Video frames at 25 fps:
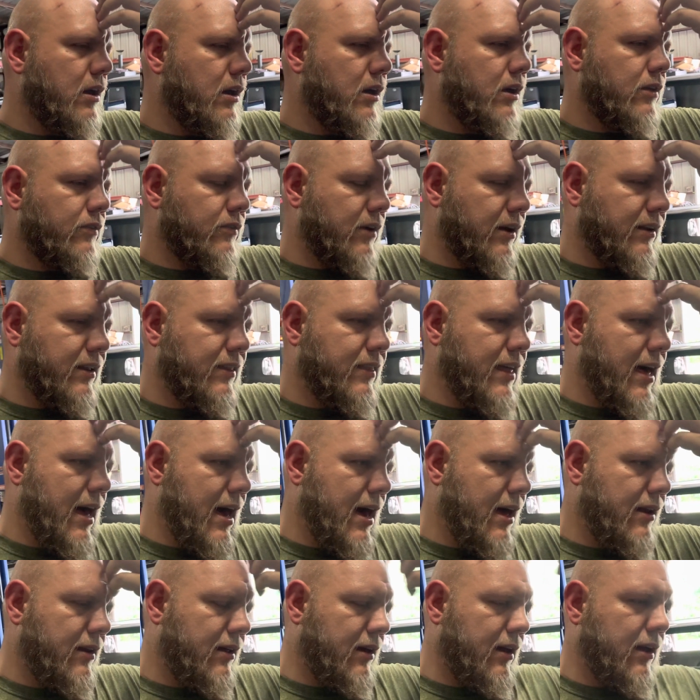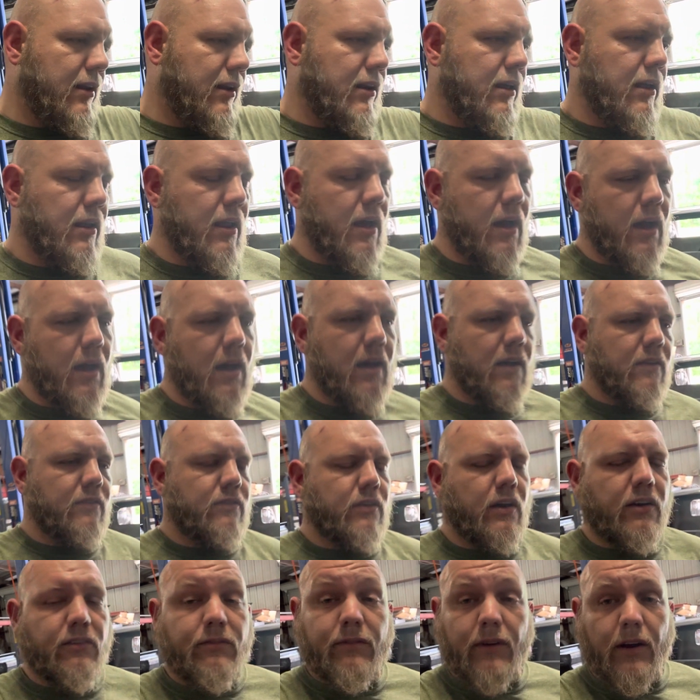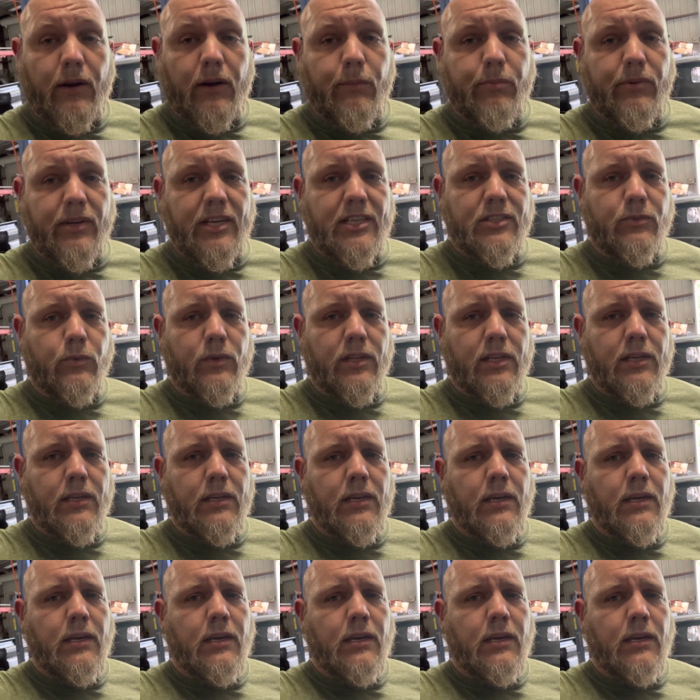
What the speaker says: So I did that, and then so I was very pleased with it.